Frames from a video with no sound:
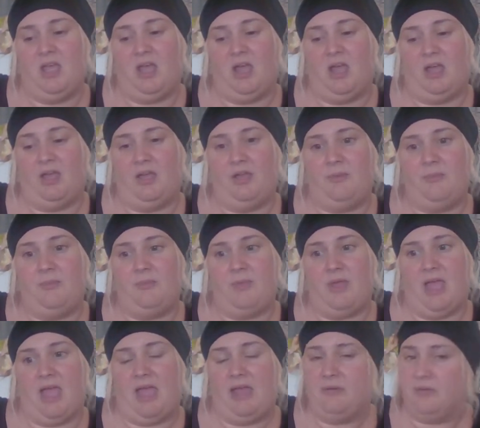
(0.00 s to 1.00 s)
um,
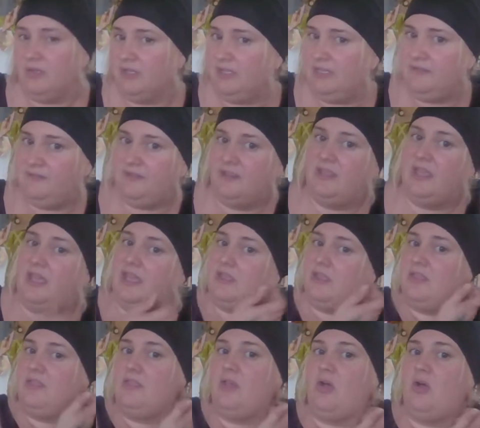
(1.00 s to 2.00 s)
I really feel
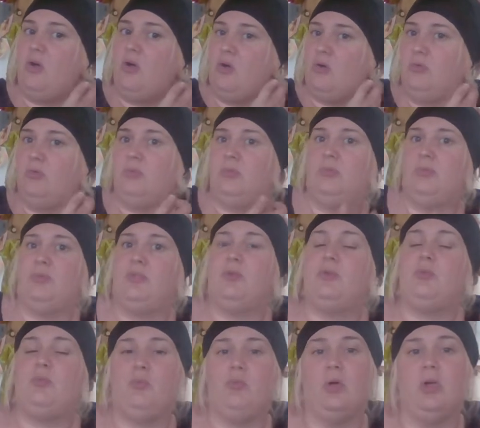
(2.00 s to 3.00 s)
like the whole
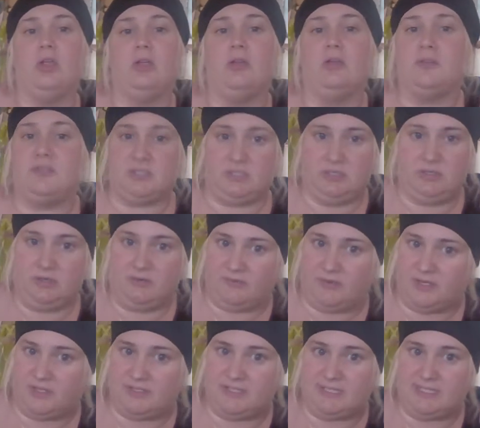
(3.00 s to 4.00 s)
the world
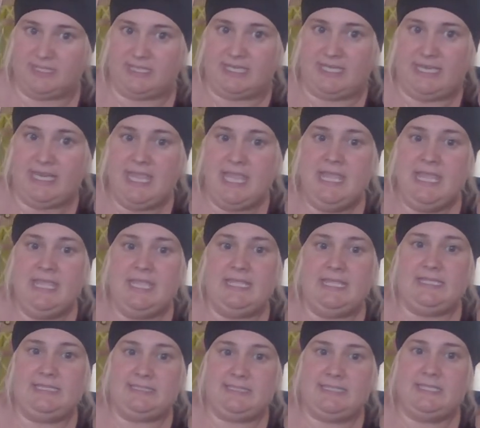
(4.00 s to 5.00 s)
universally
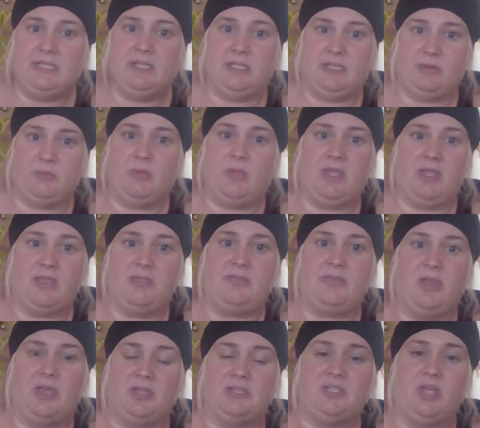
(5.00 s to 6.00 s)
is dealing with
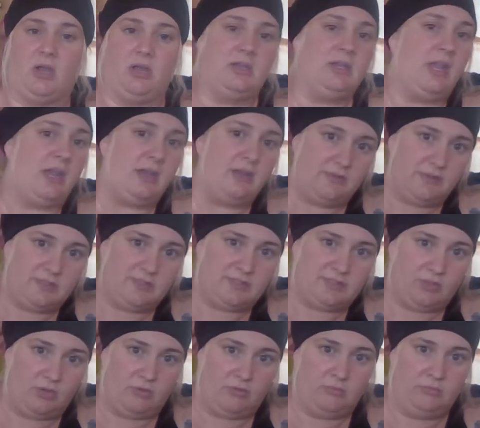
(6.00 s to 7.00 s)
a dark night of the
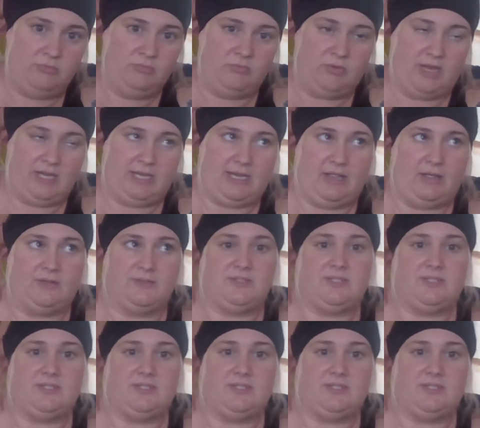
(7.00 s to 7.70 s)
soul right now.